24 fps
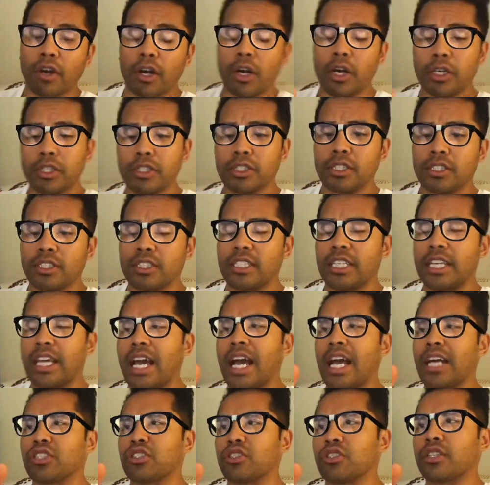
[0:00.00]
urgency
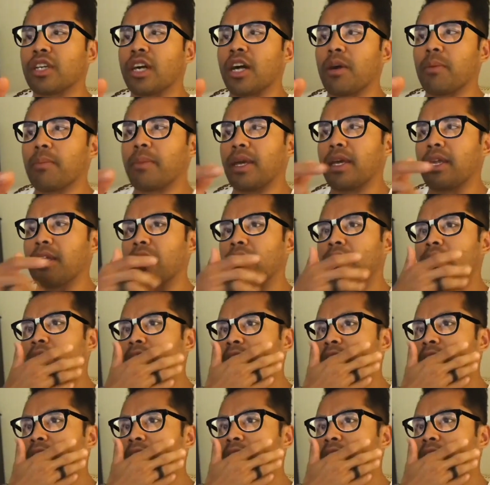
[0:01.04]
has to come in